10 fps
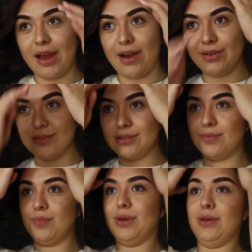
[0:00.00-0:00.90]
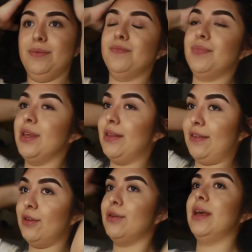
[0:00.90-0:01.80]
else but
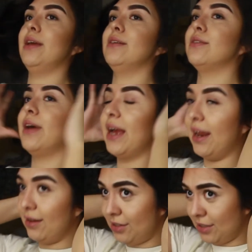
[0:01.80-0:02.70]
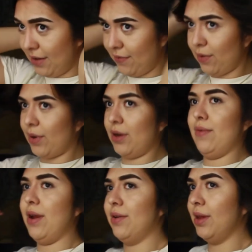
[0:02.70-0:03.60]
it's too late so I kind of just have to work
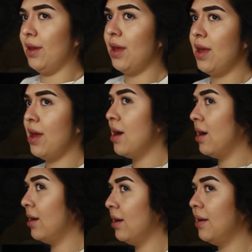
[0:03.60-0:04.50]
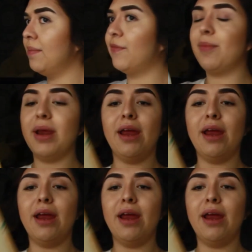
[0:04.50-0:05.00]
around it. Um, for my